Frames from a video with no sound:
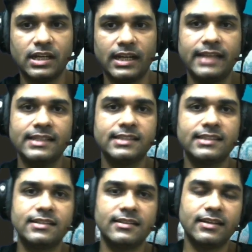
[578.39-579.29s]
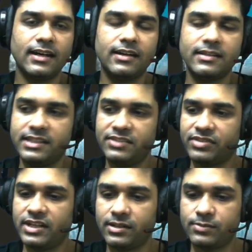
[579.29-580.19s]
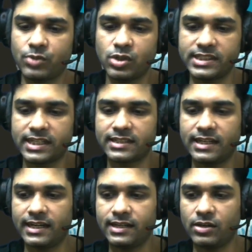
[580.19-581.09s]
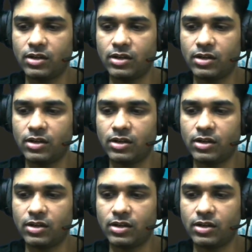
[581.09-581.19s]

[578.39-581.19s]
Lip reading: another different project, and